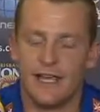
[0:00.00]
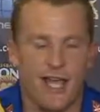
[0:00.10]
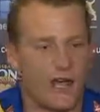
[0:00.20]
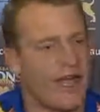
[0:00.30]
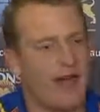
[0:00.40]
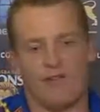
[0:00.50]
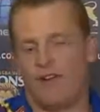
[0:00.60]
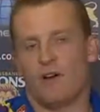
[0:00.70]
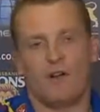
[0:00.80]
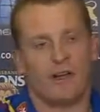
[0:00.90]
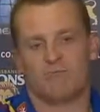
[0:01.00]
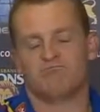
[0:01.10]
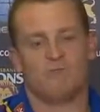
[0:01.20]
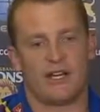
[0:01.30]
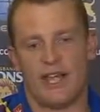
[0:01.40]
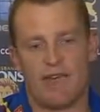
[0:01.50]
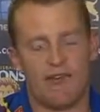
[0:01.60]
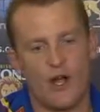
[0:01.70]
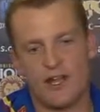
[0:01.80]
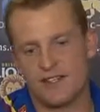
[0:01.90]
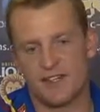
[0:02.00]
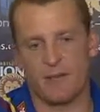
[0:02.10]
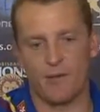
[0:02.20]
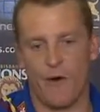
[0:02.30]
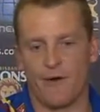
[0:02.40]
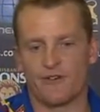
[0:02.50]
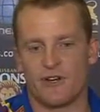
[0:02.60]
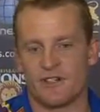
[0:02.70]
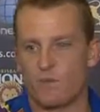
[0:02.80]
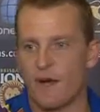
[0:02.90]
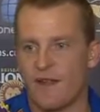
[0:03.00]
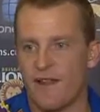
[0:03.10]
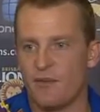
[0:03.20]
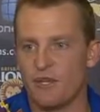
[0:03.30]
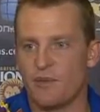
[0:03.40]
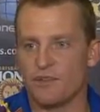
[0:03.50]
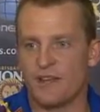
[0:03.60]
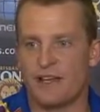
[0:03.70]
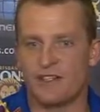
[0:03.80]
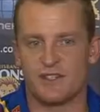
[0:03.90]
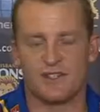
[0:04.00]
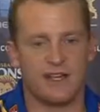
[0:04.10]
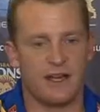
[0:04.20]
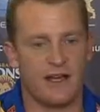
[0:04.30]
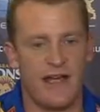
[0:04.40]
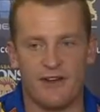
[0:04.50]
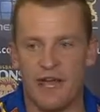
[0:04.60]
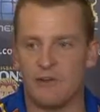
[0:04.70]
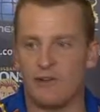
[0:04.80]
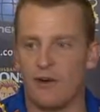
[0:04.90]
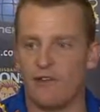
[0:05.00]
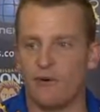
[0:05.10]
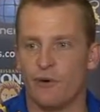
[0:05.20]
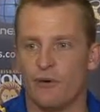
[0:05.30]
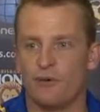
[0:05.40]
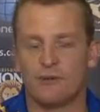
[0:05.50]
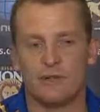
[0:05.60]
Yeah, I can't fault. I can see them growing trust in one another because they just have an appetite for it.